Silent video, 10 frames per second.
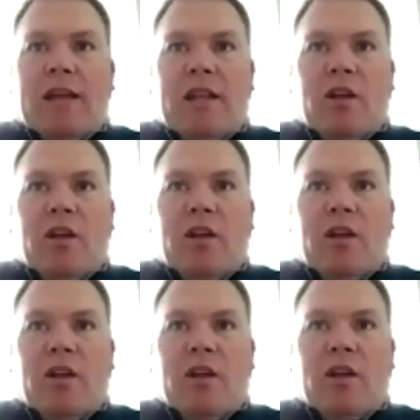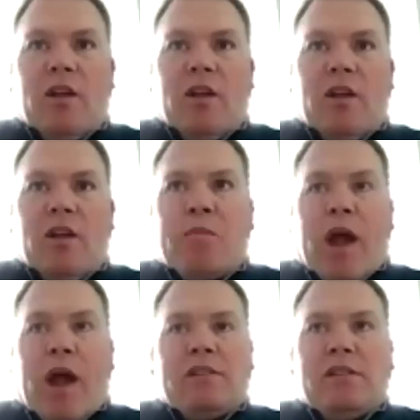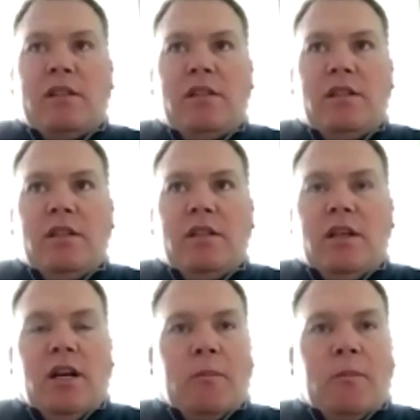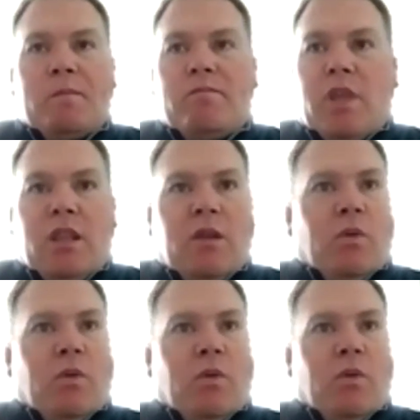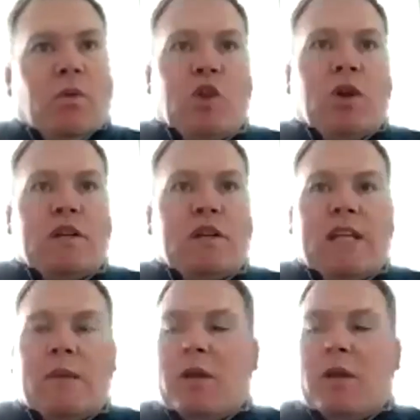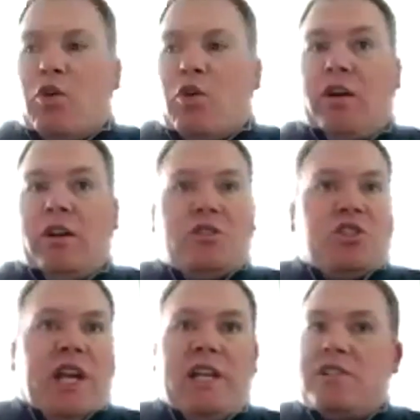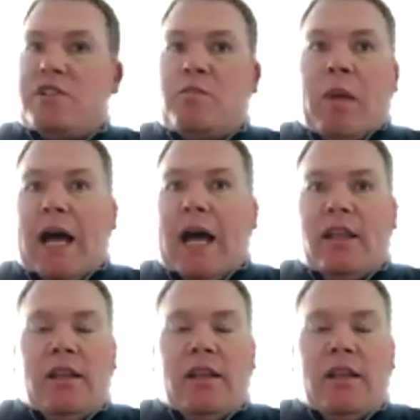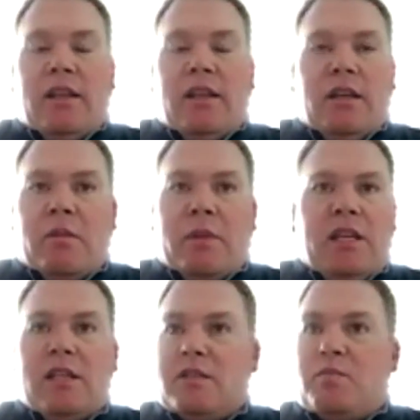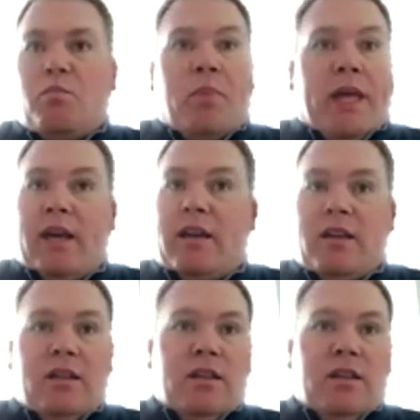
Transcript: about, like, you know, the D-line practicing that I really wanted to see. But, you know, Christian Varner has changed his body. I mean, he is big.